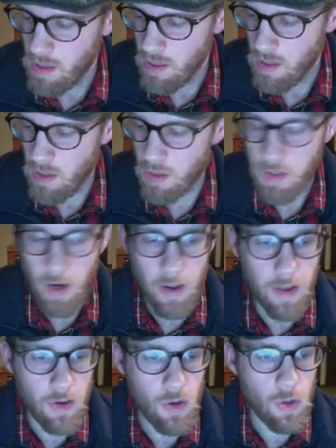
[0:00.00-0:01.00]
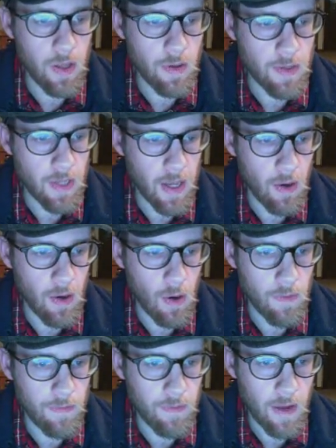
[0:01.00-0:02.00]
or sorry, a nucleotide
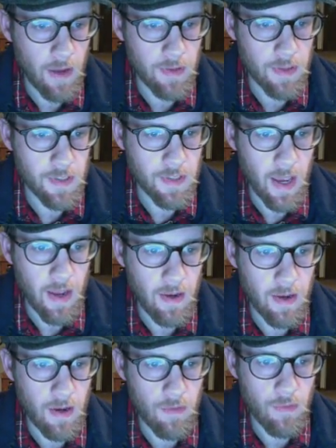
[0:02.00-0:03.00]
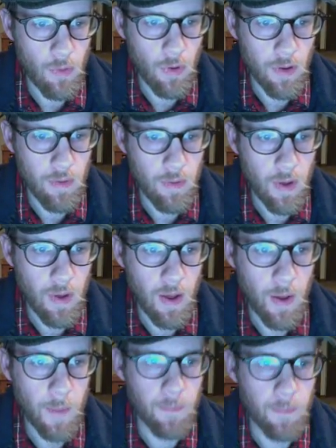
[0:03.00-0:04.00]
off to the side here for you,
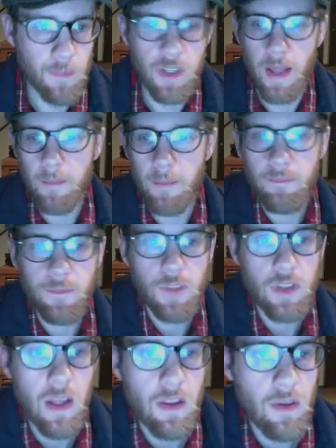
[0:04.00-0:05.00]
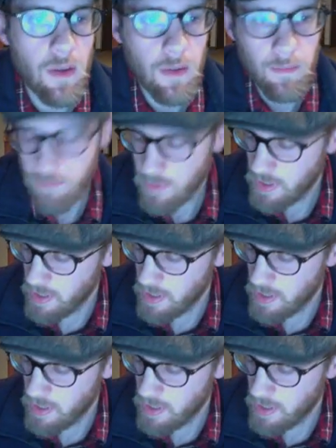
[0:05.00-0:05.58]
Soleil, so that you can see